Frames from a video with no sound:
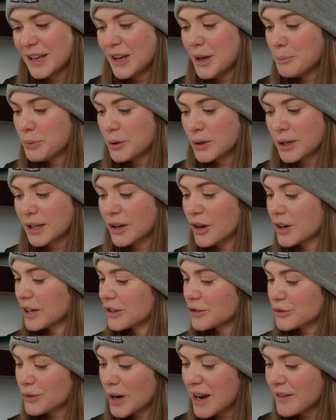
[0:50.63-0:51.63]
Put it on
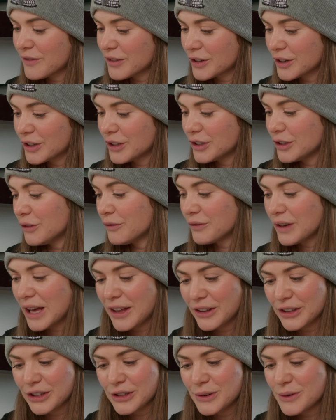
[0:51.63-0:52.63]
a driver you
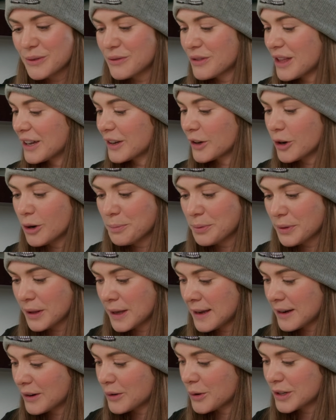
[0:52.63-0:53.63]
value, then go
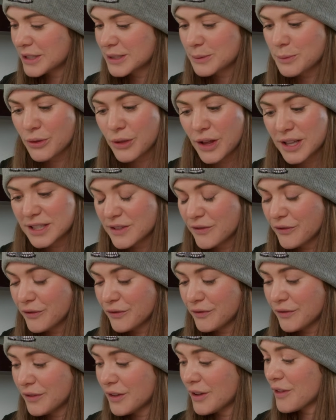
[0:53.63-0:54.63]
play a course with lots of
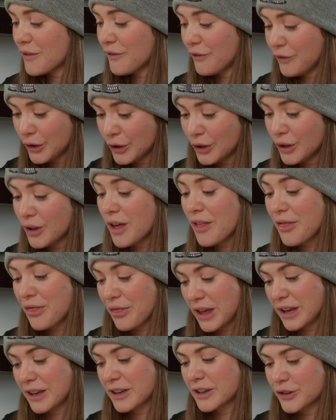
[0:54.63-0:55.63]
full,
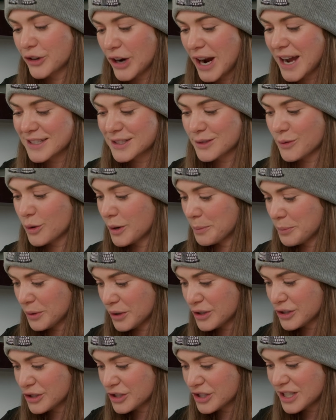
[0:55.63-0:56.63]
thick grass or
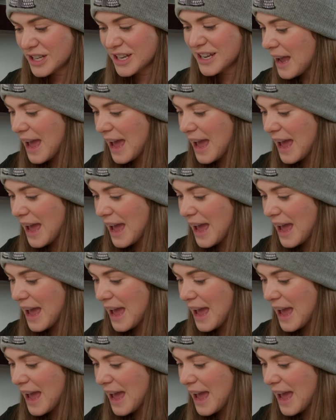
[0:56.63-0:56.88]
bush.